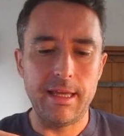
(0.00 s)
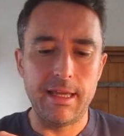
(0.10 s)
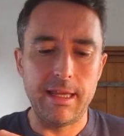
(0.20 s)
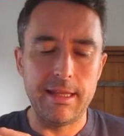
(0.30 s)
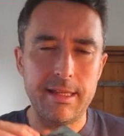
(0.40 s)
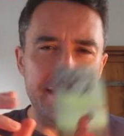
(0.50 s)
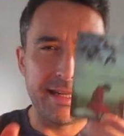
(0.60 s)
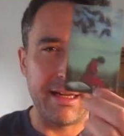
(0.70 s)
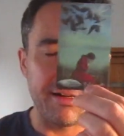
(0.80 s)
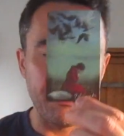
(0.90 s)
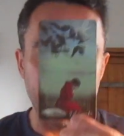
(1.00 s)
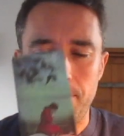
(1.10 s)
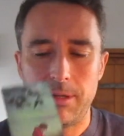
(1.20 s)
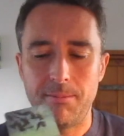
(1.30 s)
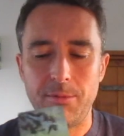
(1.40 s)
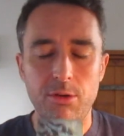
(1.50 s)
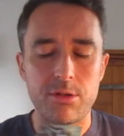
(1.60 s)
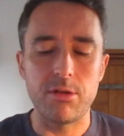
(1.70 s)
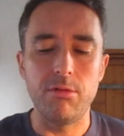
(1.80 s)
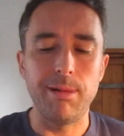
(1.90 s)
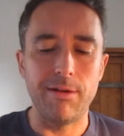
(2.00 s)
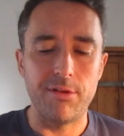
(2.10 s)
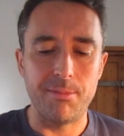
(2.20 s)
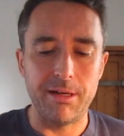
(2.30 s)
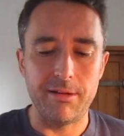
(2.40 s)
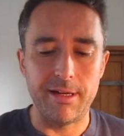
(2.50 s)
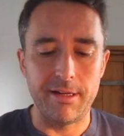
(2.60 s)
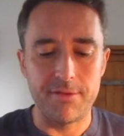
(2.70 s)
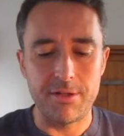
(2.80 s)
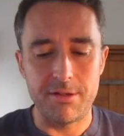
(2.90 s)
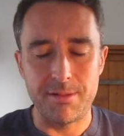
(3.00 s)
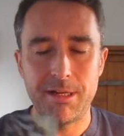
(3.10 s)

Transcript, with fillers: in this deck, I don't, I'm, I'm, not too bothered about the Nine of Swords.